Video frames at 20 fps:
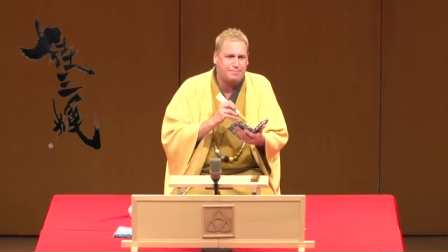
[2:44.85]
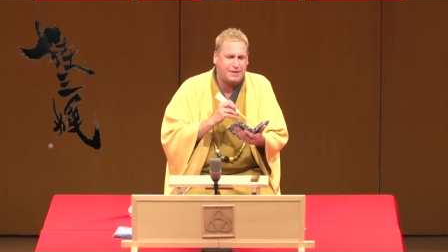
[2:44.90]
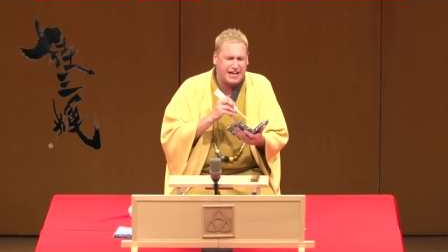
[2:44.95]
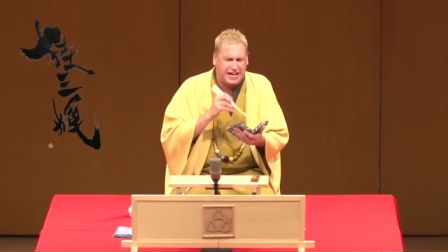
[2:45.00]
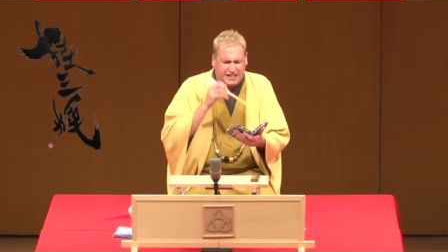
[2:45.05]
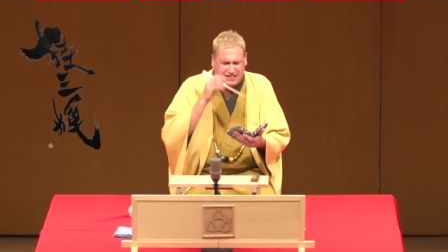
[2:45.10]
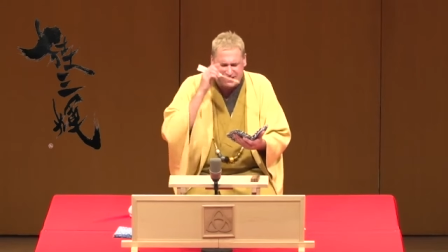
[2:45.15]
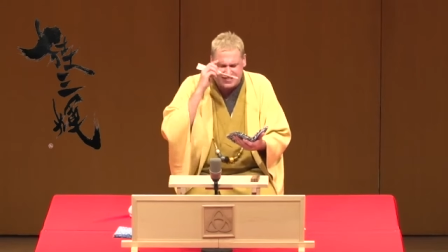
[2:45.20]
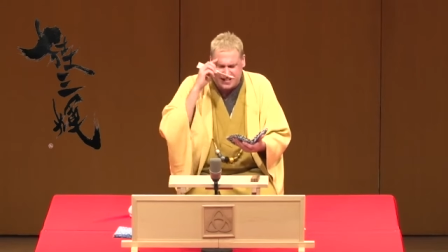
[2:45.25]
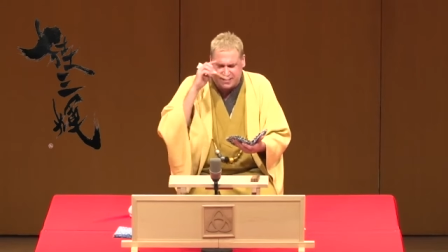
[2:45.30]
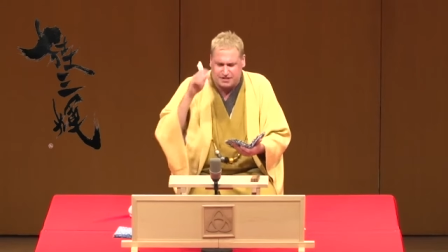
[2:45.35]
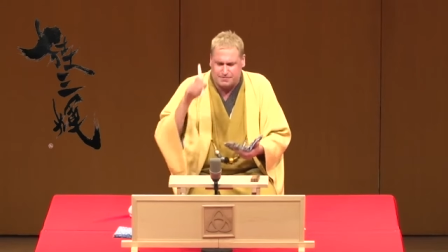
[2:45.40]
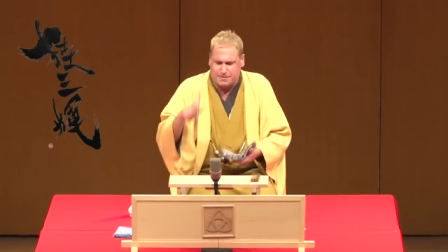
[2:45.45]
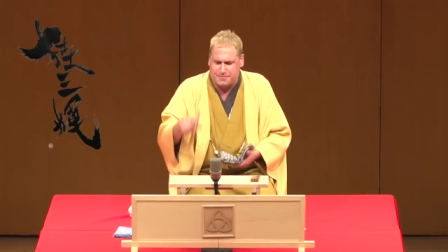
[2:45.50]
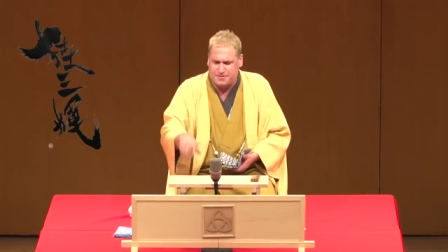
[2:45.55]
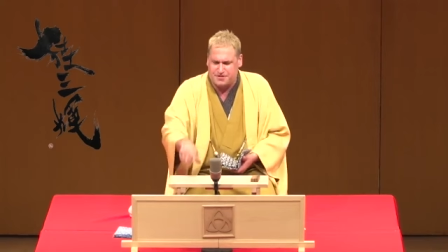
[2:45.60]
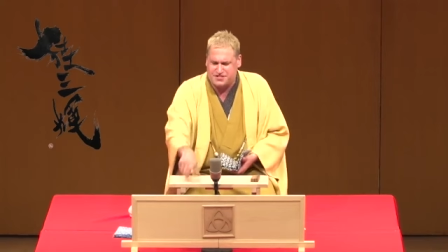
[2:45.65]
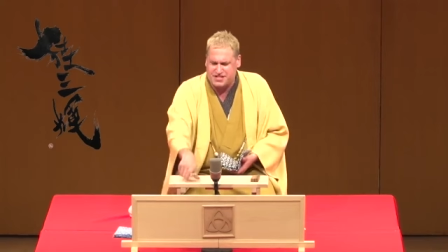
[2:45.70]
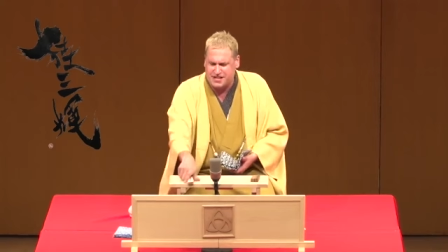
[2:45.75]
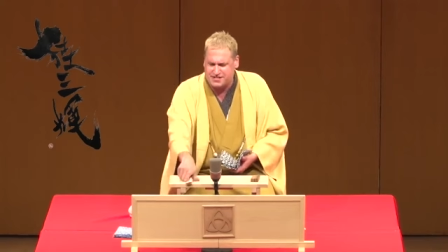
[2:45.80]
but at least I can
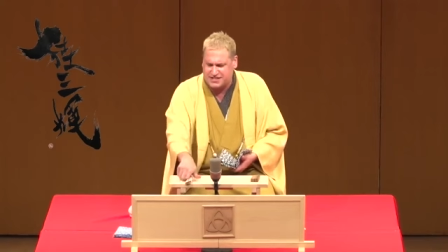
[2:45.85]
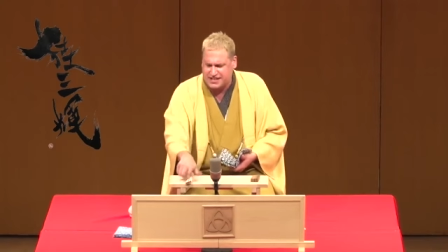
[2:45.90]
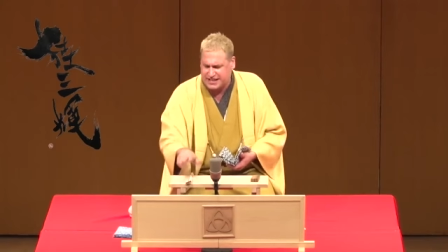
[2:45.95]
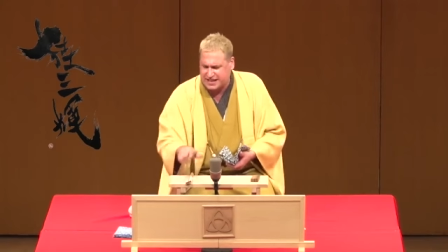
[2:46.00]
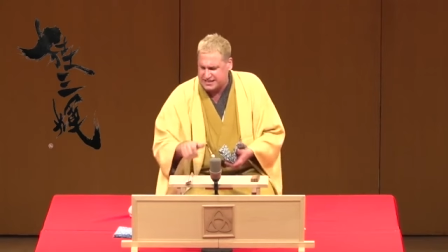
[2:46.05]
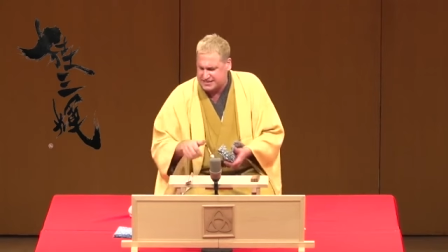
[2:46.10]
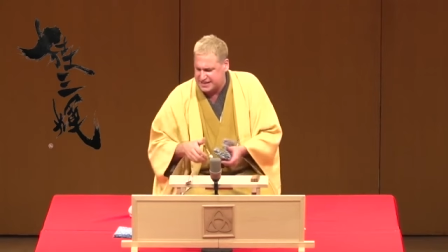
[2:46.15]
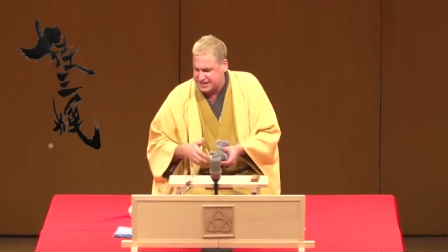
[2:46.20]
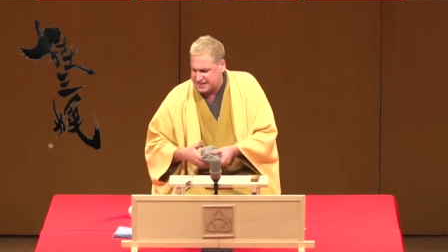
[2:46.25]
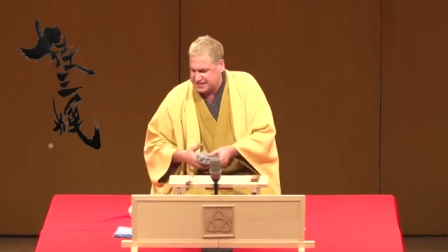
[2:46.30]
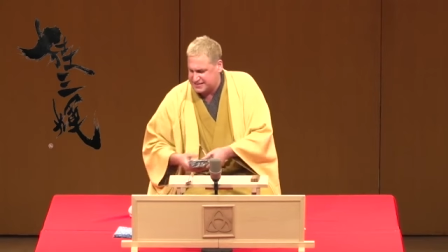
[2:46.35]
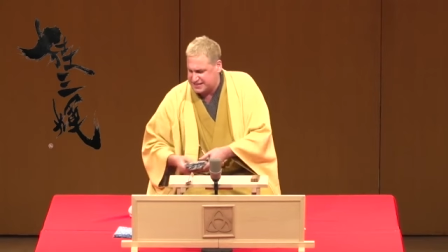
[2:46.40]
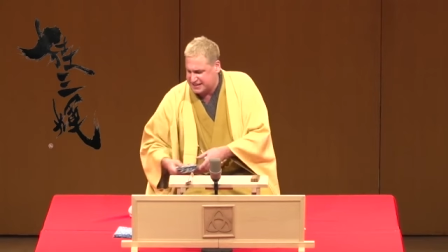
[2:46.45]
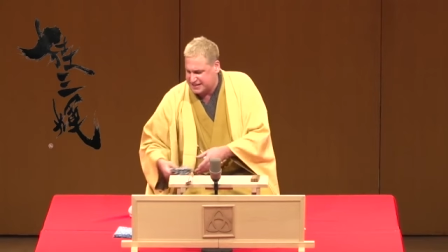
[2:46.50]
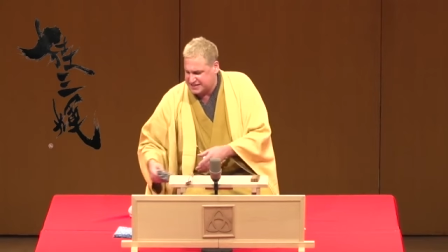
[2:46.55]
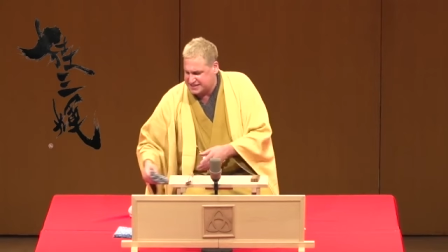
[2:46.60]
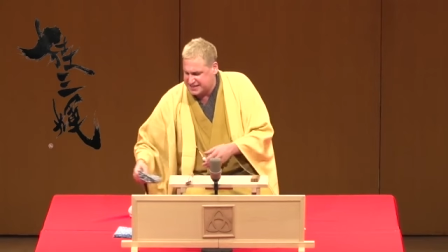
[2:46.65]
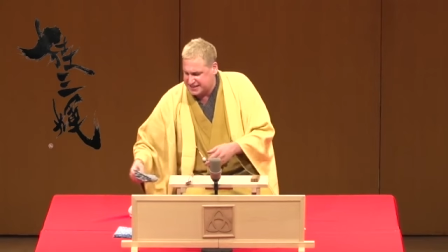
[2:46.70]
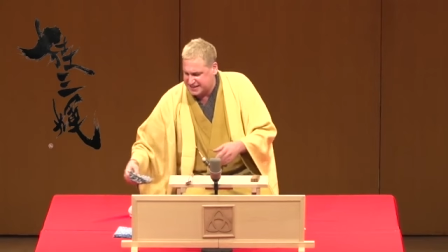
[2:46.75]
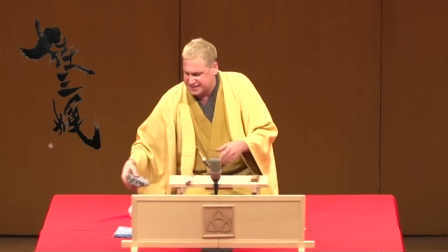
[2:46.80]
remember the sound second, second,
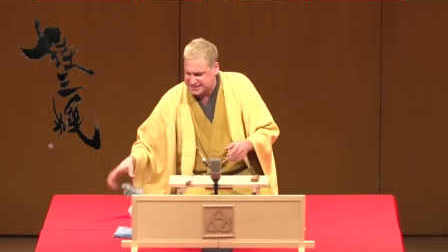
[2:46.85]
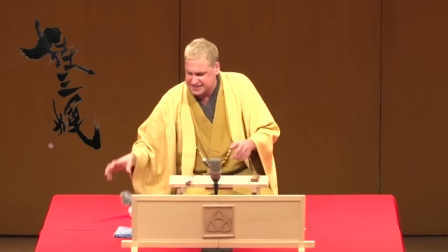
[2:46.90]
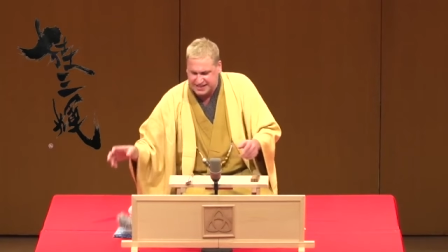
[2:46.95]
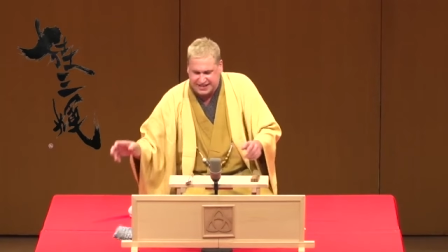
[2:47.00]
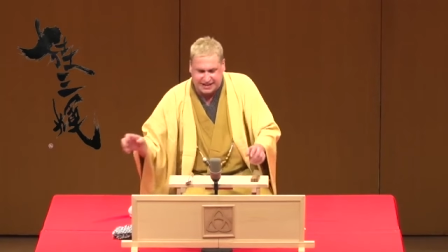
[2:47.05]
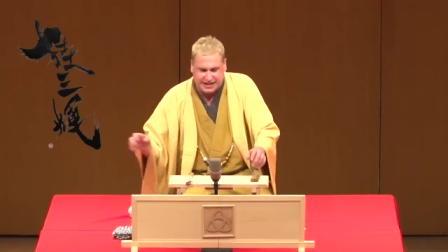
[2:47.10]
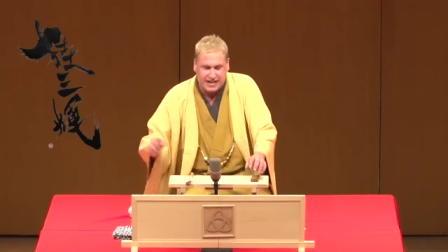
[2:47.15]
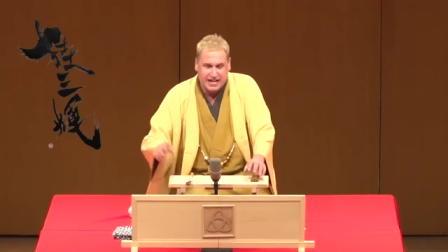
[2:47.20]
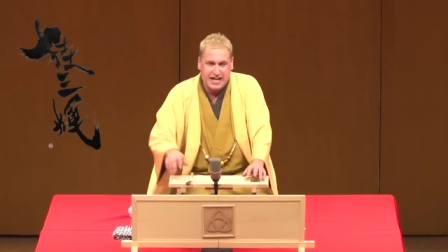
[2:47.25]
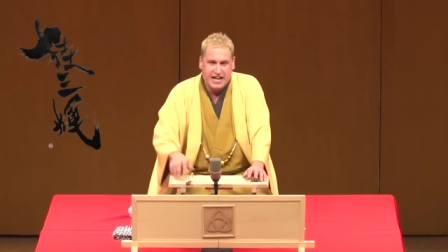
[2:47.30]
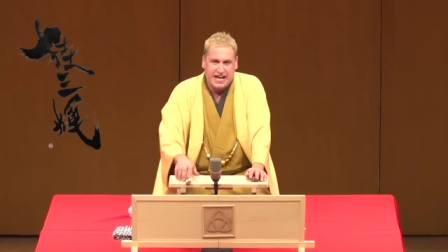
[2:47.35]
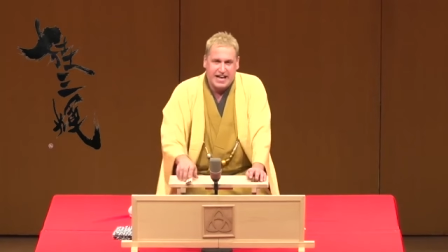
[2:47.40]
second, second, second.